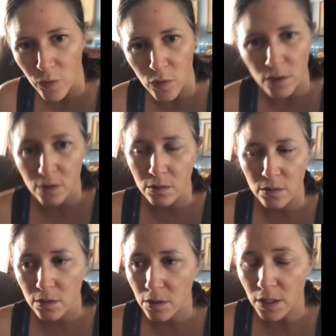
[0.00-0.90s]
for
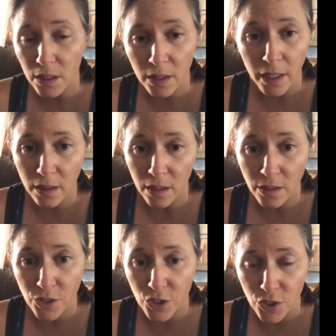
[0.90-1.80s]
like late
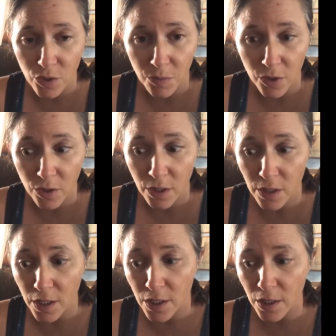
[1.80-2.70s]
lunch, super early
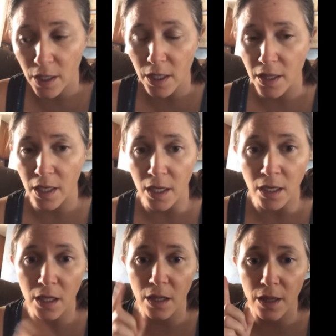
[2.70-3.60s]
dinner, and
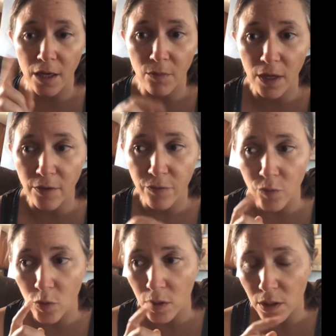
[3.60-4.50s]
then that way
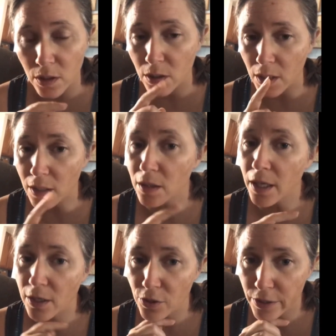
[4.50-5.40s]
for like
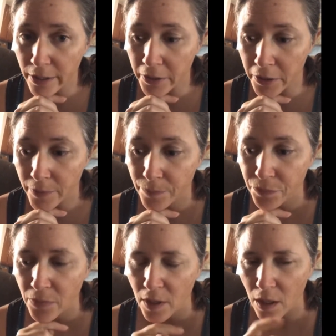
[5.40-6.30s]
later dinner,
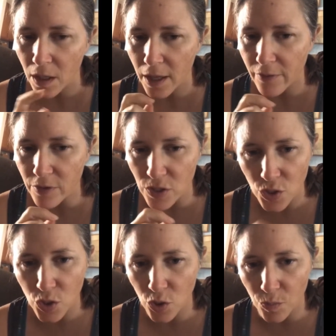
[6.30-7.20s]
I'll have a
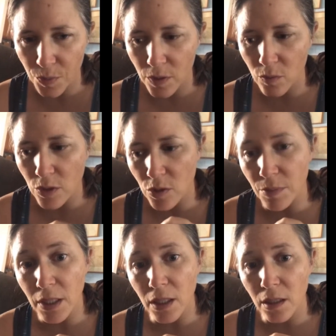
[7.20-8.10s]
soup, which will
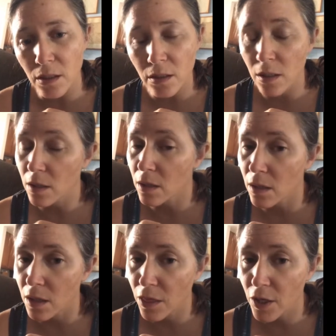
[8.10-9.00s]
be,
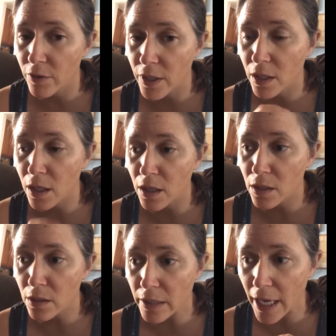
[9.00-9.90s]
in theory, a
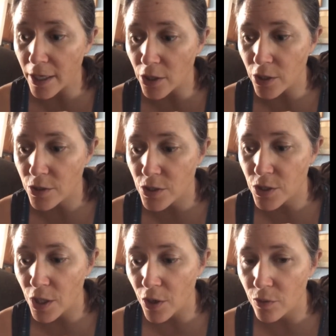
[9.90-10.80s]
little lighter.
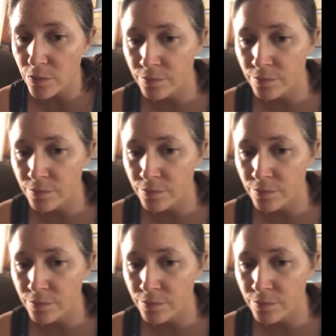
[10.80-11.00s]
So,